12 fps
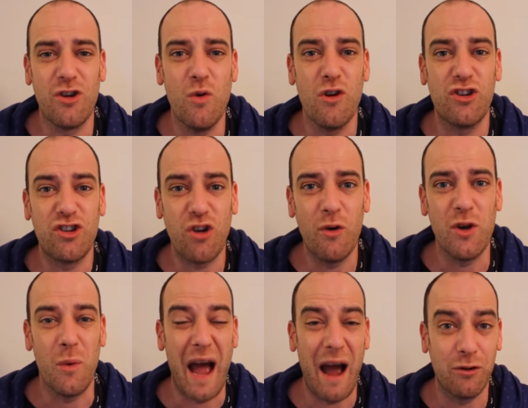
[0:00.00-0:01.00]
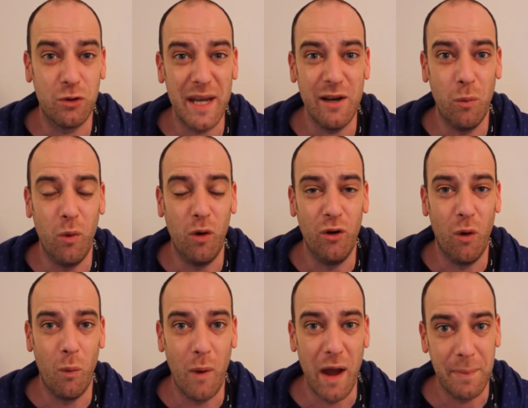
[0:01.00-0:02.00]
to show you how to eat a
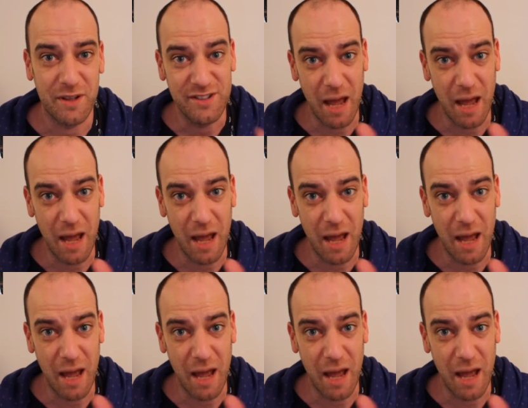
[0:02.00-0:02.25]
walnut whip.